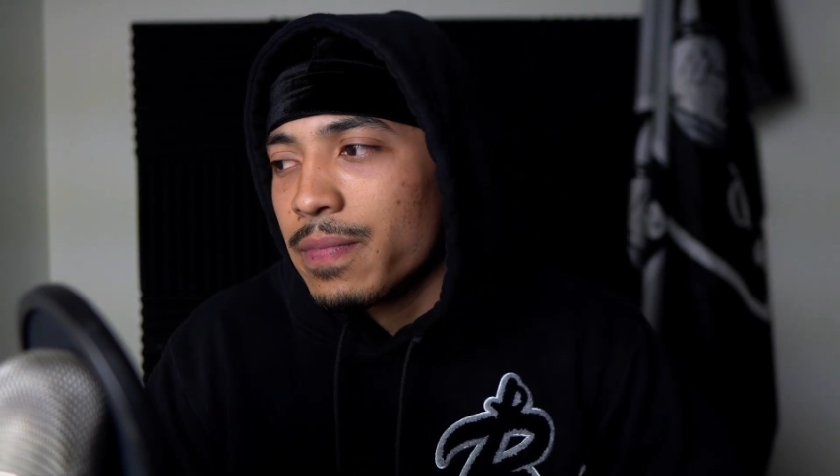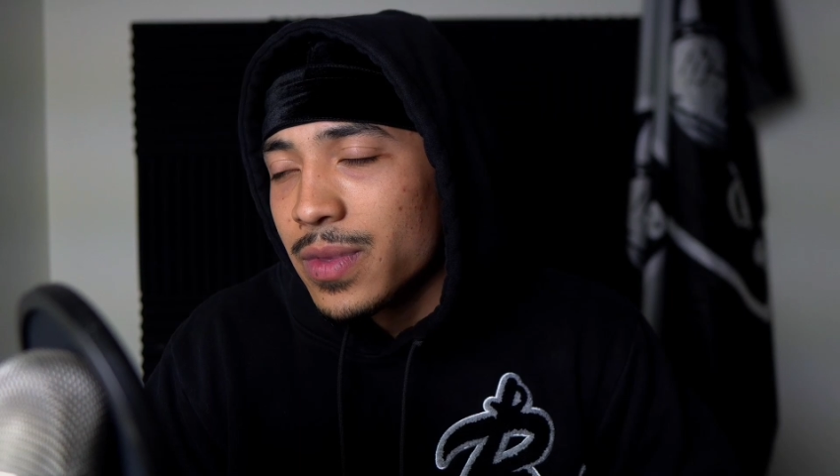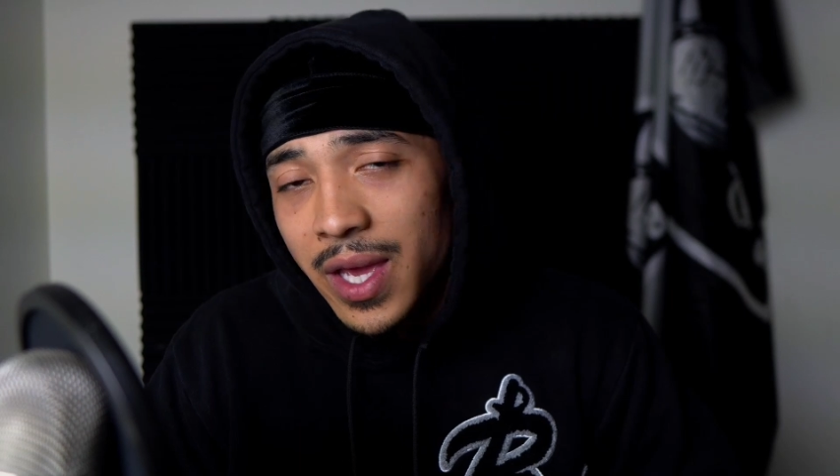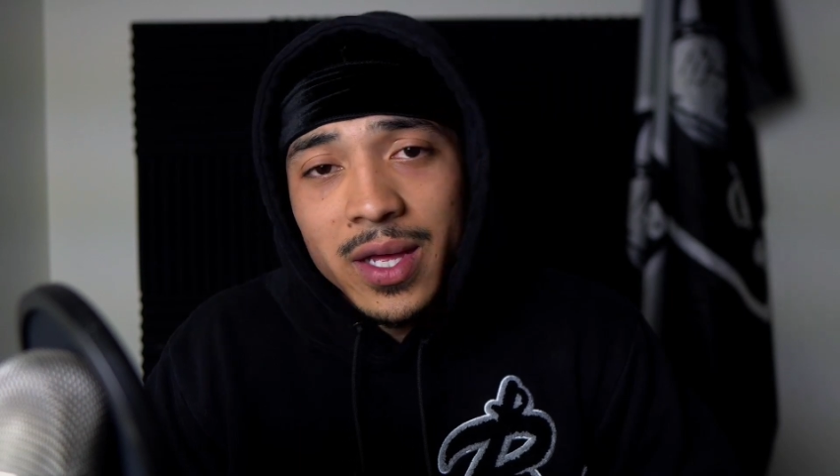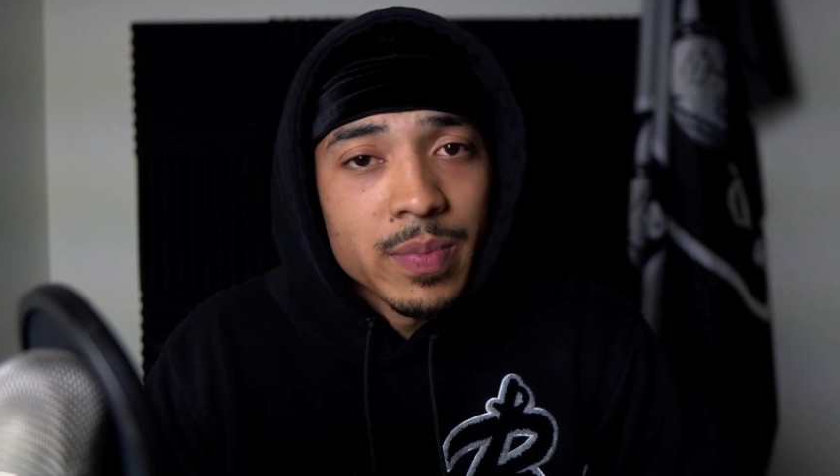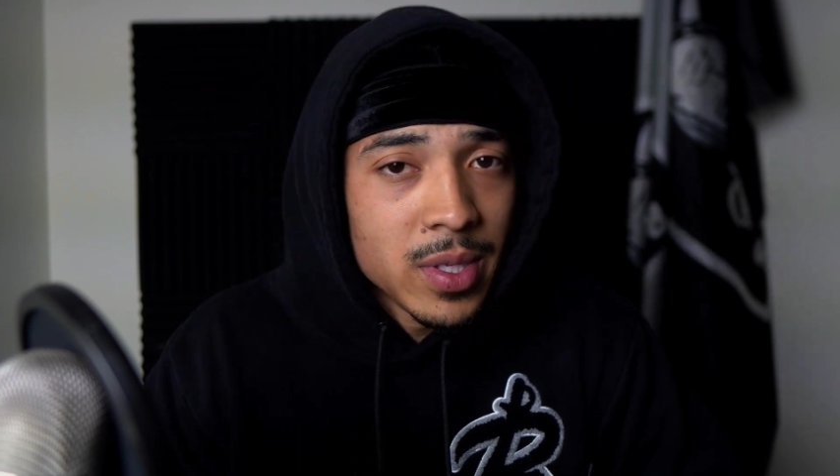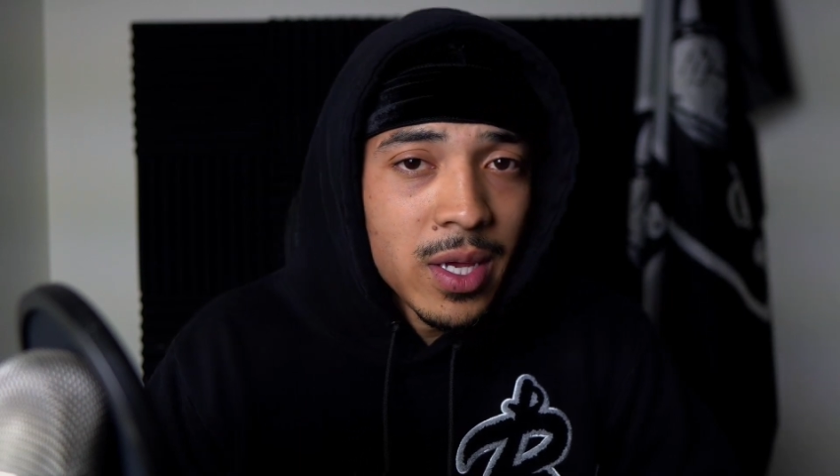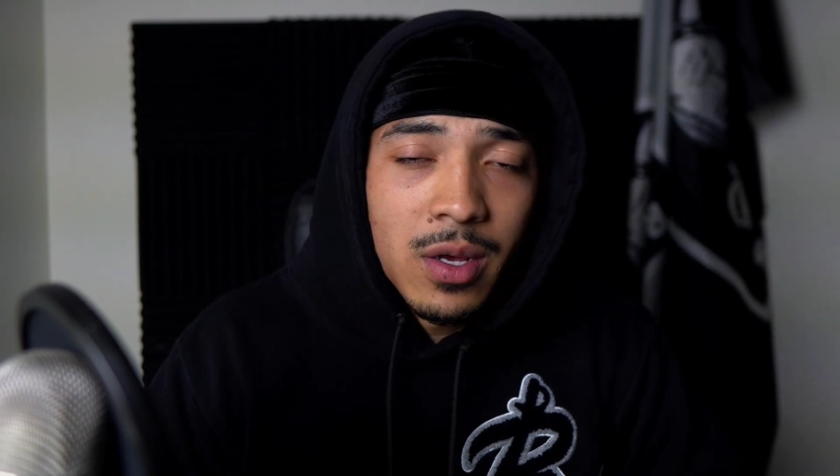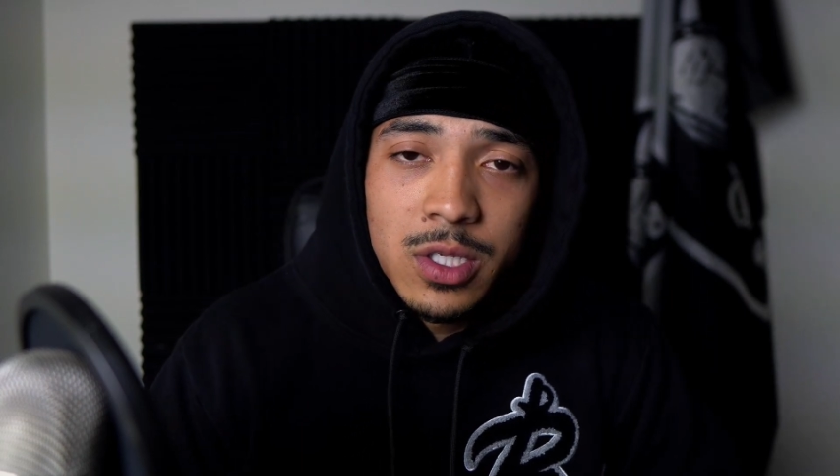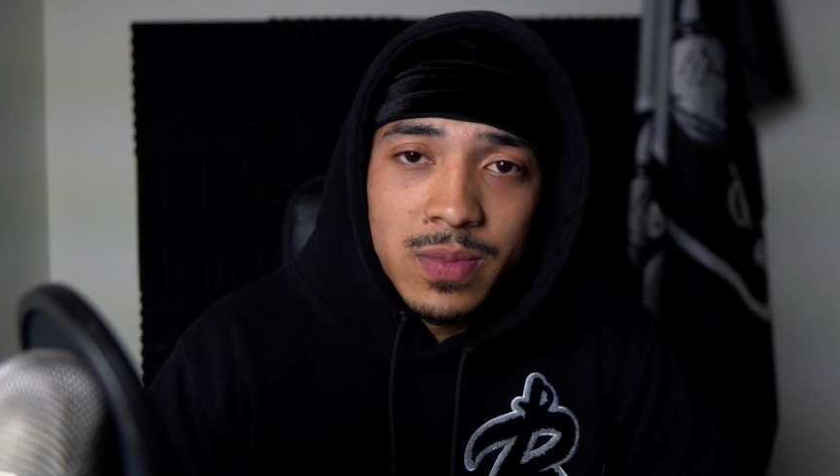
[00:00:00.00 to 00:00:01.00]
Yeah, the
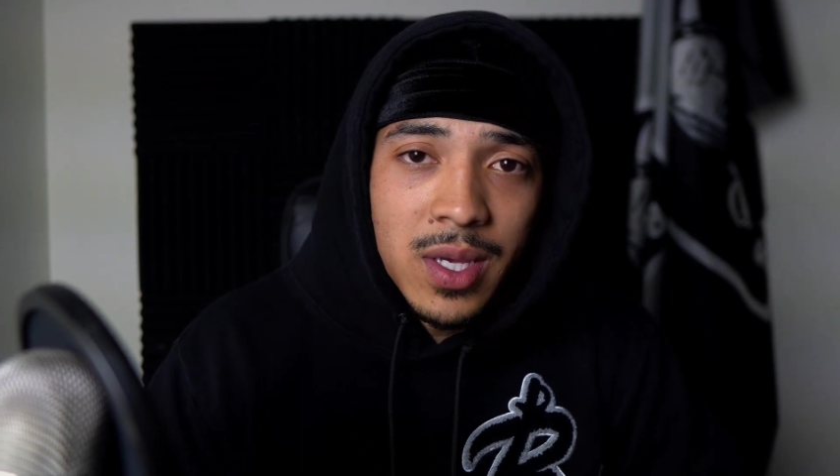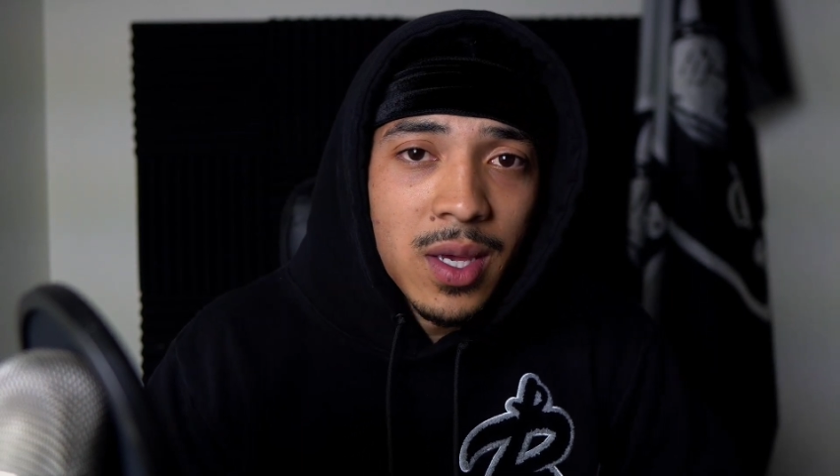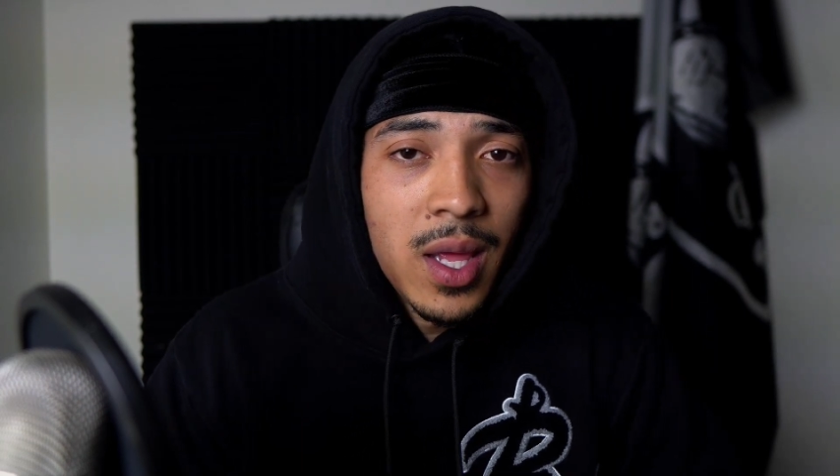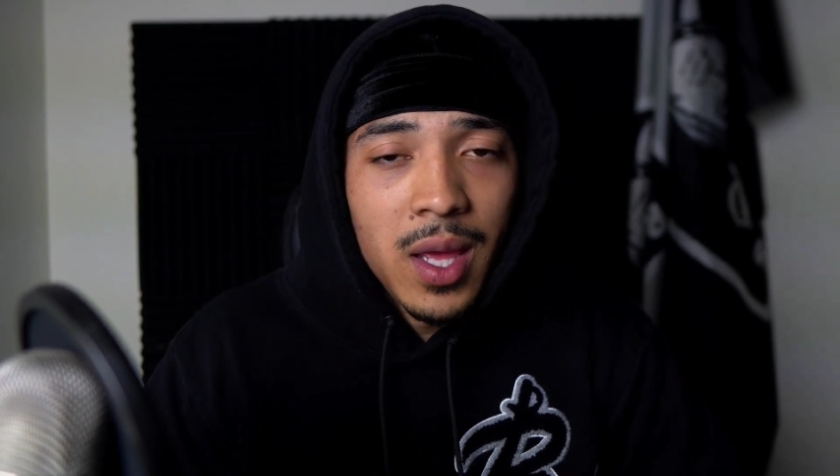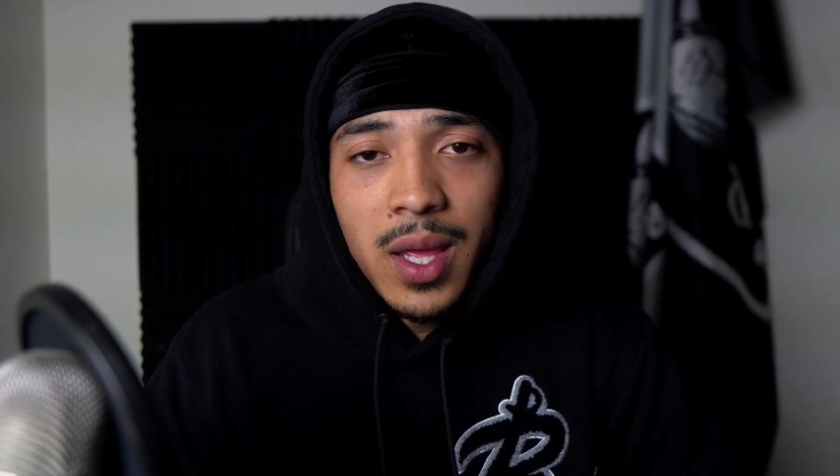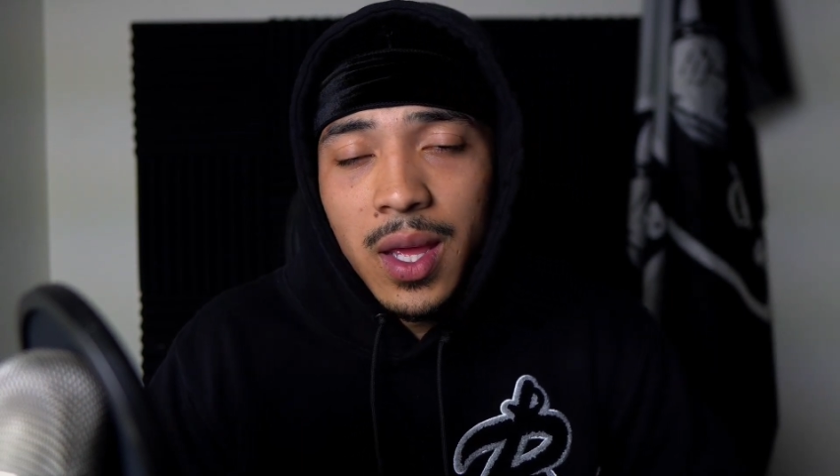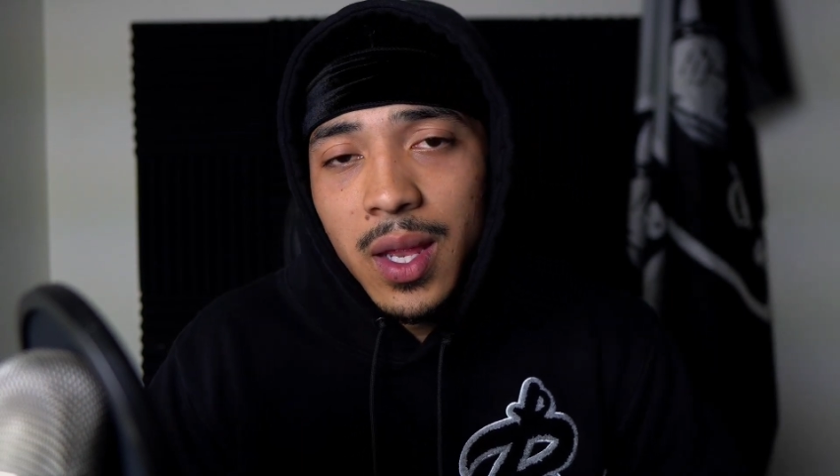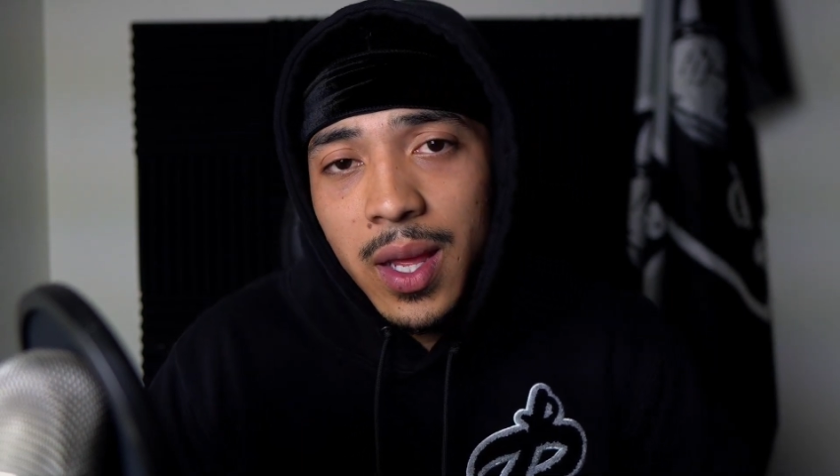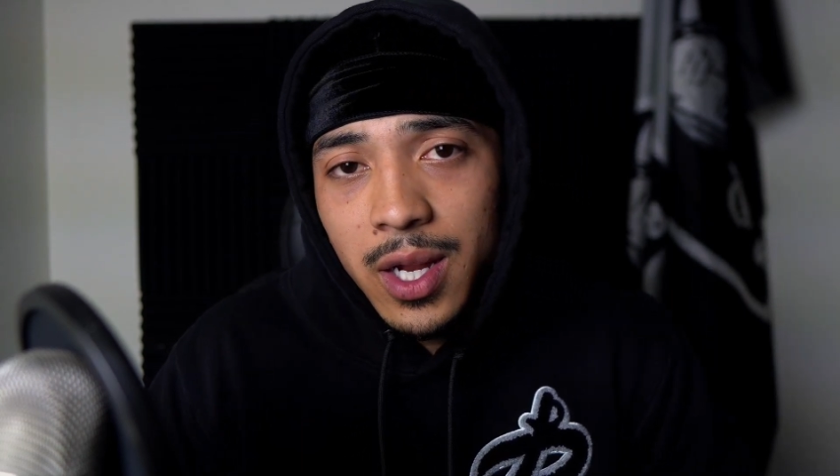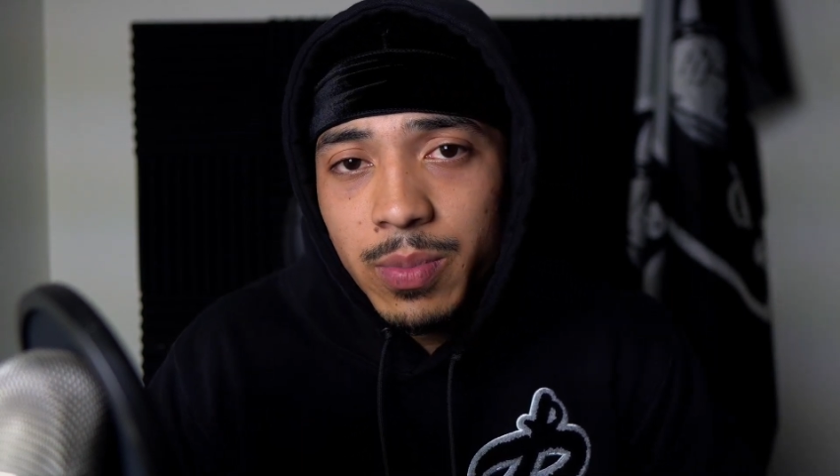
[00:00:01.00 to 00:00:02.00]
playoffs, man.
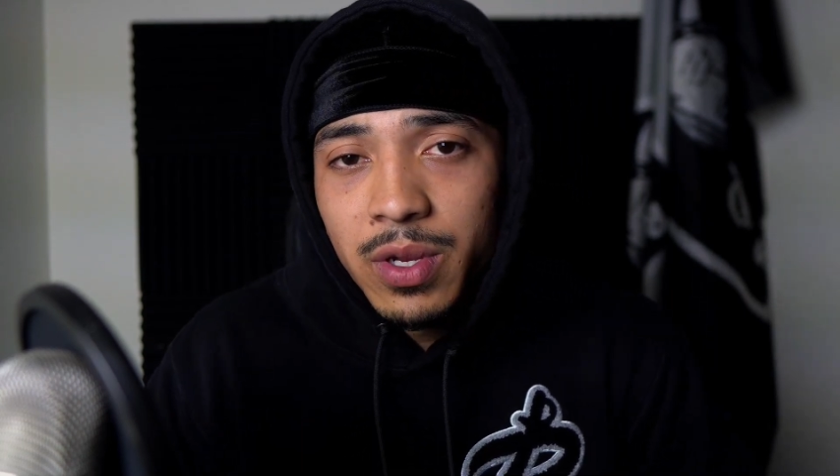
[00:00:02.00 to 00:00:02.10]
And I'll be